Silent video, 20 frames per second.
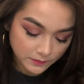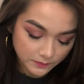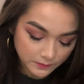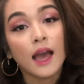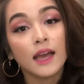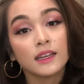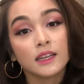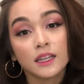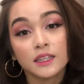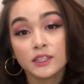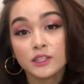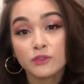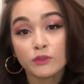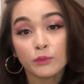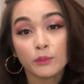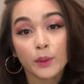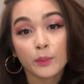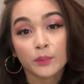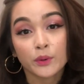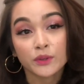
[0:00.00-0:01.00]
I got this for
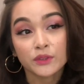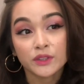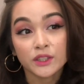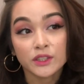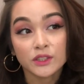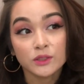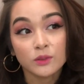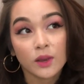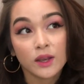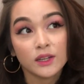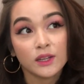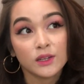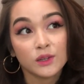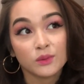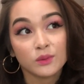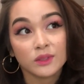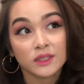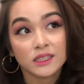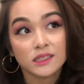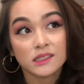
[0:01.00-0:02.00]
my birthday, so I didn't
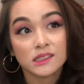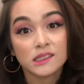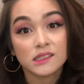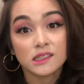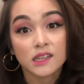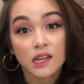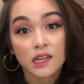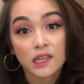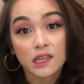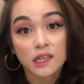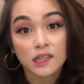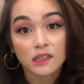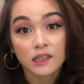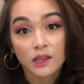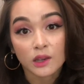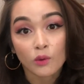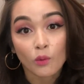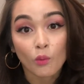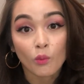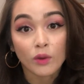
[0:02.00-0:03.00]
really study
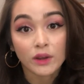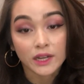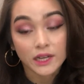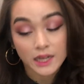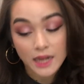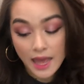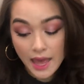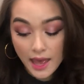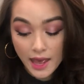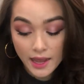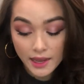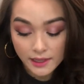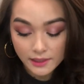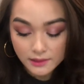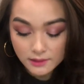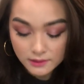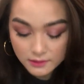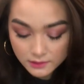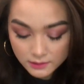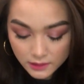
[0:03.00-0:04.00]
like what it had
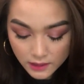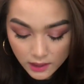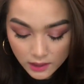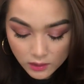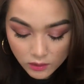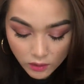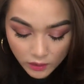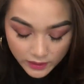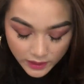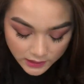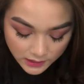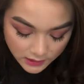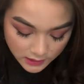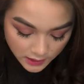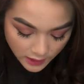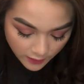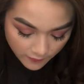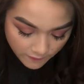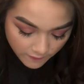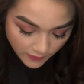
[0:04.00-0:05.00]
and all that
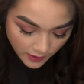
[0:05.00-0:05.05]
stuff.